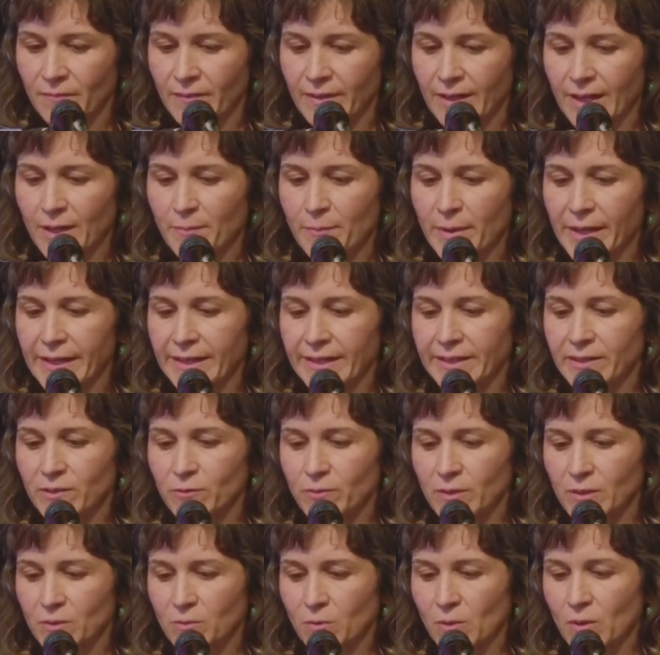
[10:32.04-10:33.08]
A
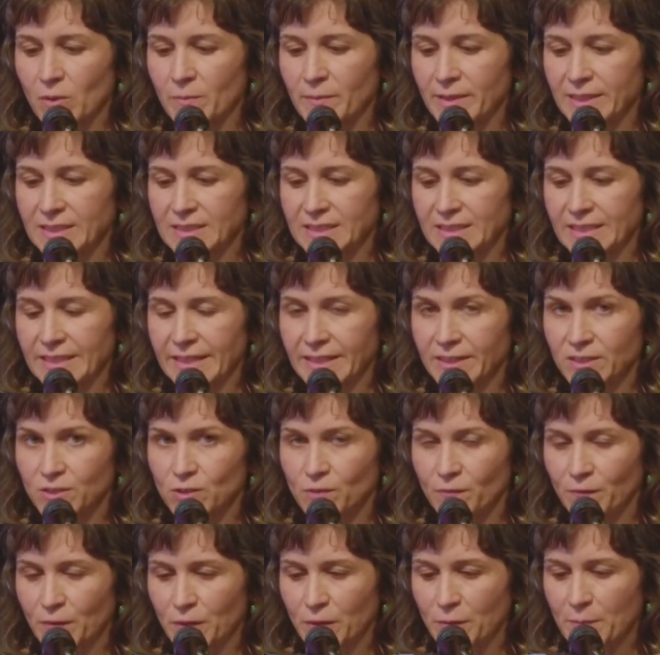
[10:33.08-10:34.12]
bilingual woman, the age
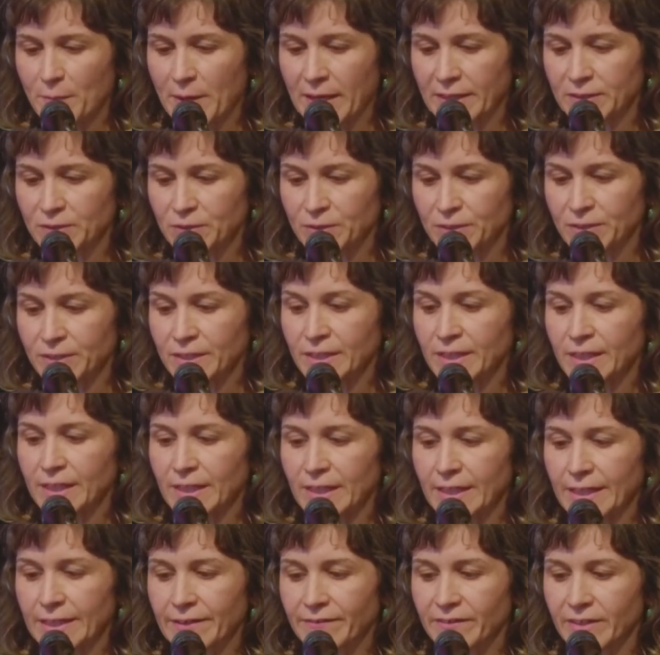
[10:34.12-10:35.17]
of your mother,
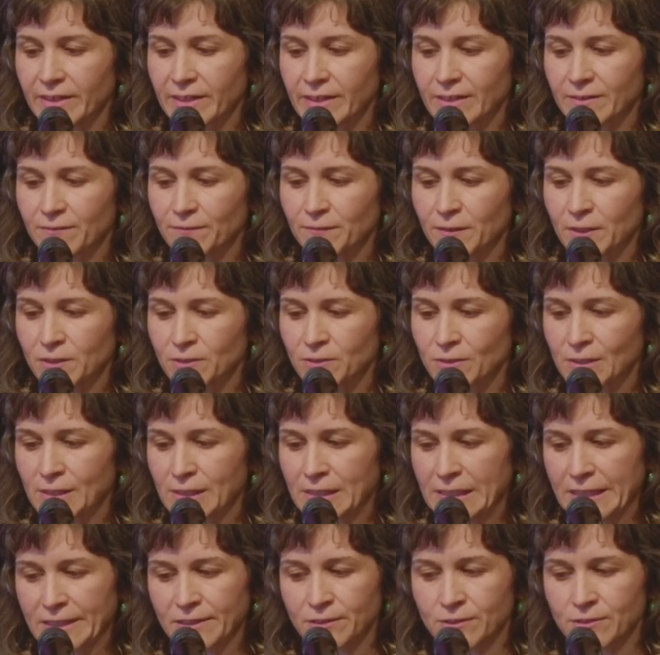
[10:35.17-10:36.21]
living in a fictional
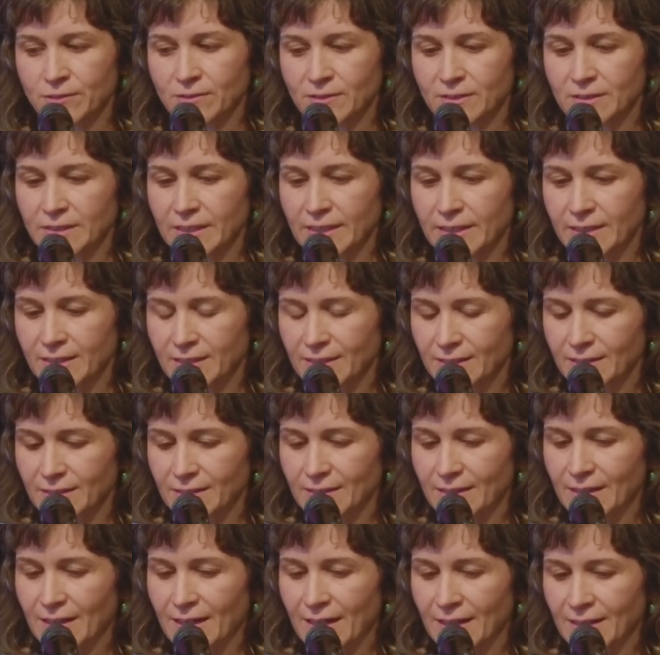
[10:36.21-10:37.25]
nation-state,
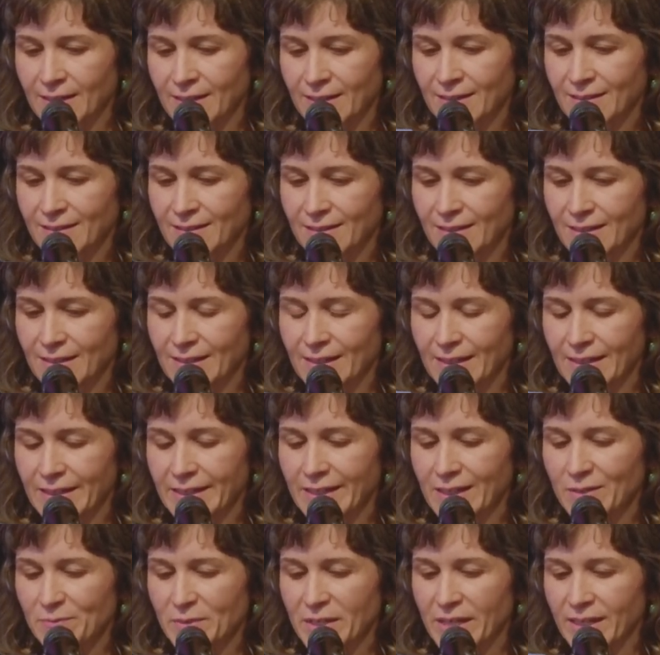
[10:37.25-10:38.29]
Anna
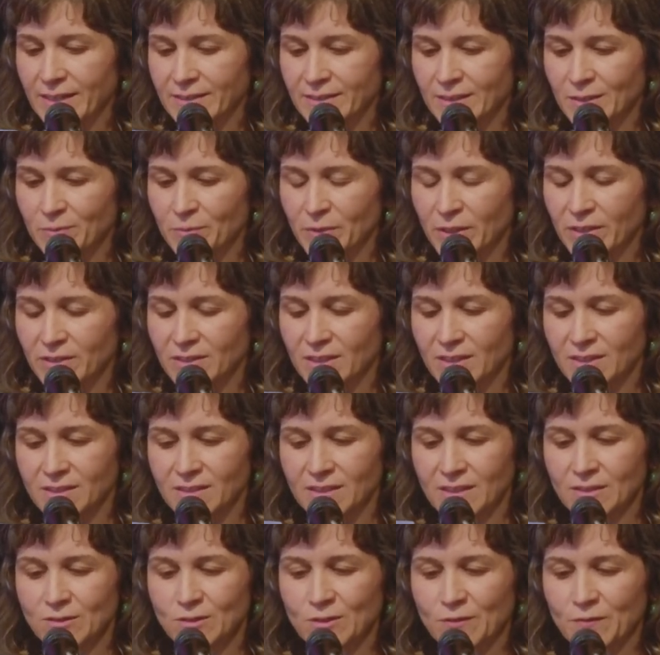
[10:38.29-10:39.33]
Ananiamiata brought a
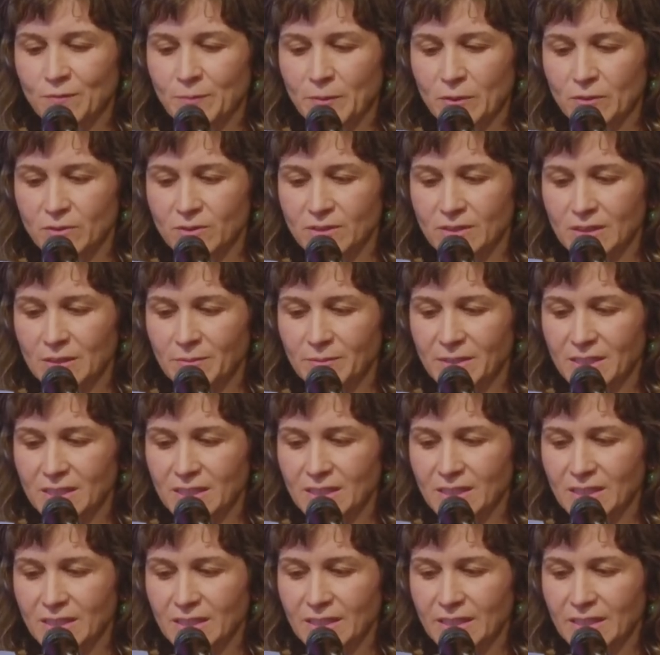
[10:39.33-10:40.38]
sense of
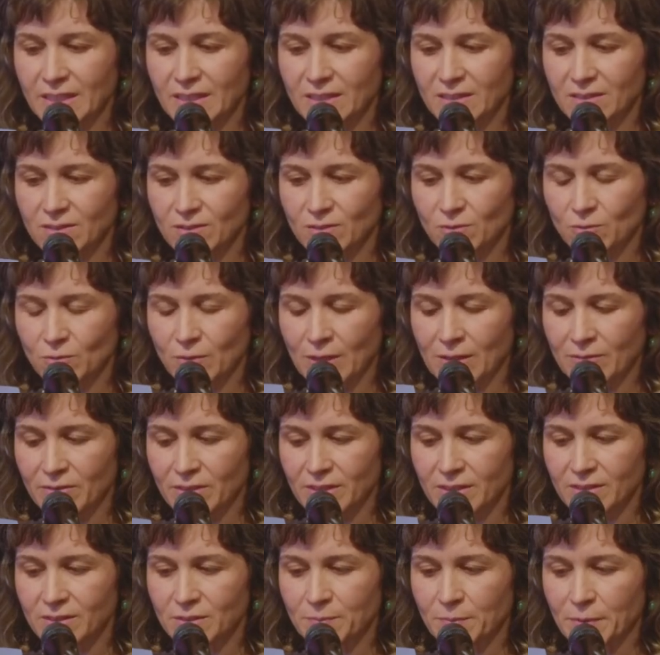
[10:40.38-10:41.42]
proximity and ease to our
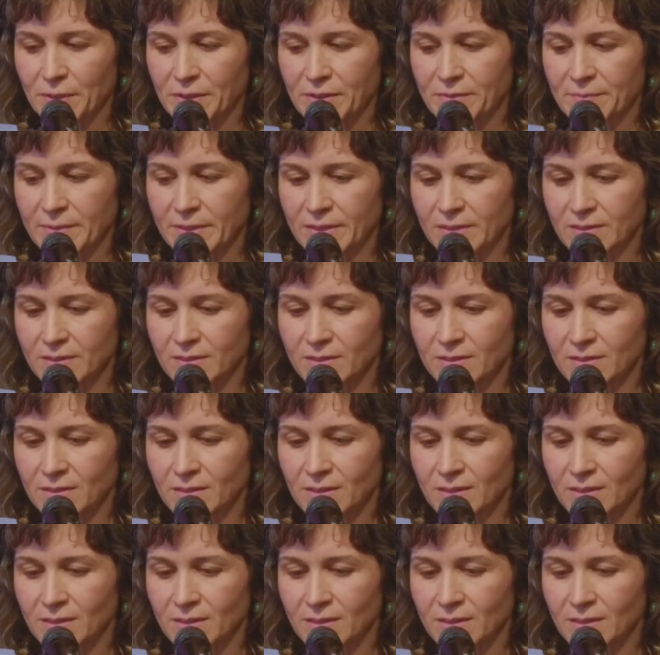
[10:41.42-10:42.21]
experiments.